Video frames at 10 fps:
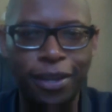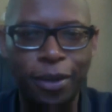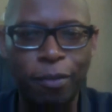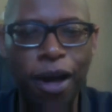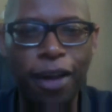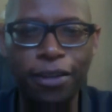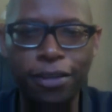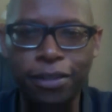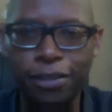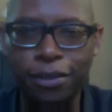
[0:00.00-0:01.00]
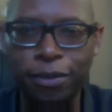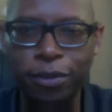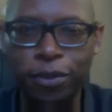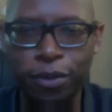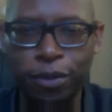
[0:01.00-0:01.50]
modern
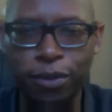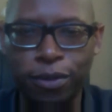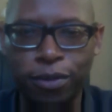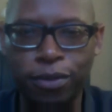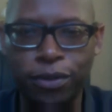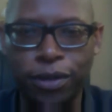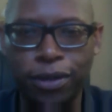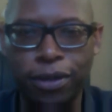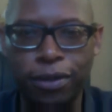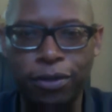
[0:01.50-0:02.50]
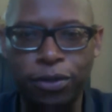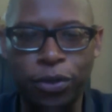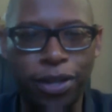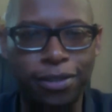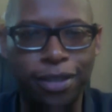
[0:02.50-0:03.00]
musical
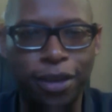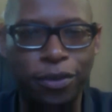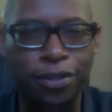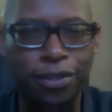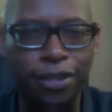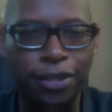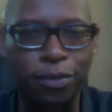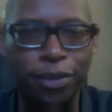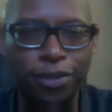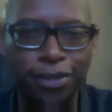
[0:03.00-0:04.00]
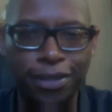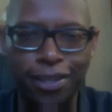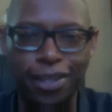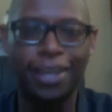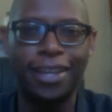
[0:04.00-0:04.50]
trends that we see, especially in the
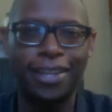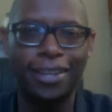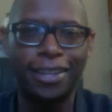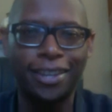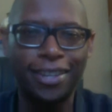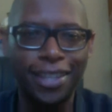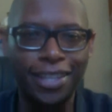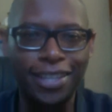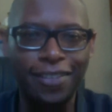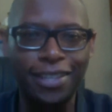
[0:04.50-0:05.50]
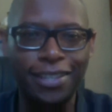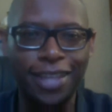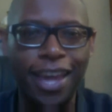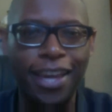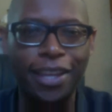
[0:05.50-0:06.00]
late 70s
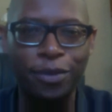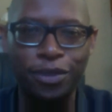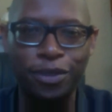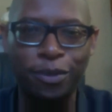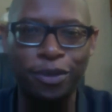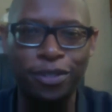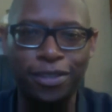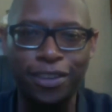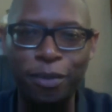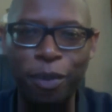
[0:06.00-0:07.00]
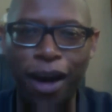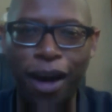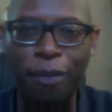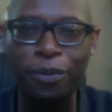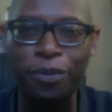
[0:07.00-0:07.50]
and 80s with the emergence of hip
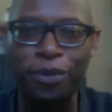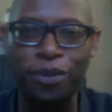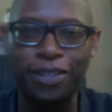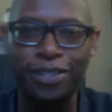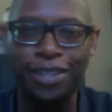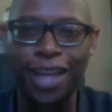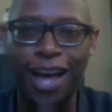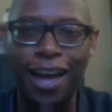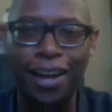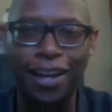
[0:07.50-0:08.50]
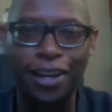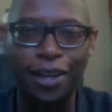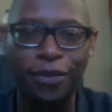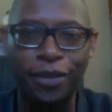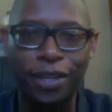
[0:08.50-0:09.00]
hop, where there's a lot
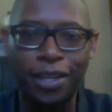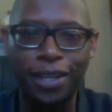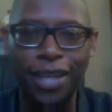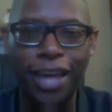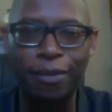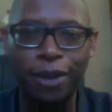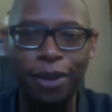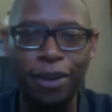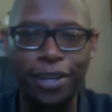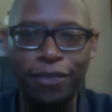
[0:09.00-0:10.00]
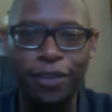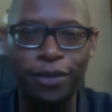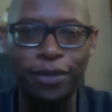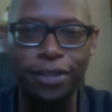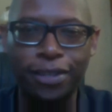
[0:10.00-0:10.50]
of Latin American
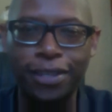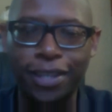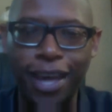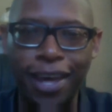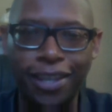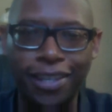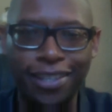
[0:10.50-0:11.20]
infusion into that.